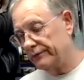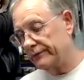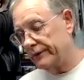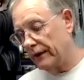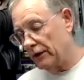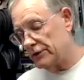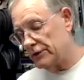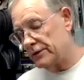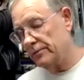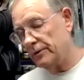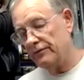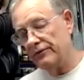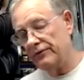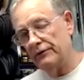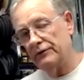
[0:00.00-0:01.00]
cars from the
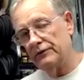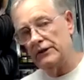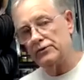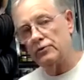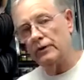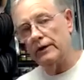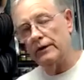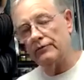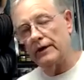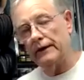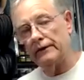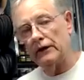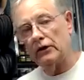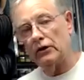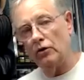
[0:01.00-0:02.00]
50s where they've
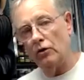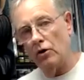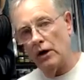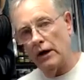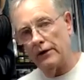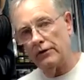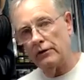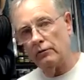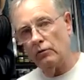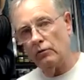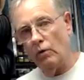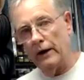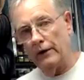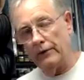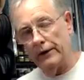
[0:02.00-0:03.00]
got the cloth
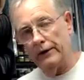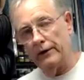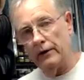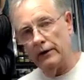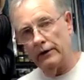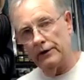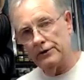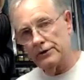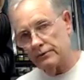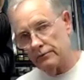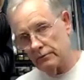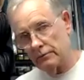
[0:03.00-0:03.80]
wiring harness.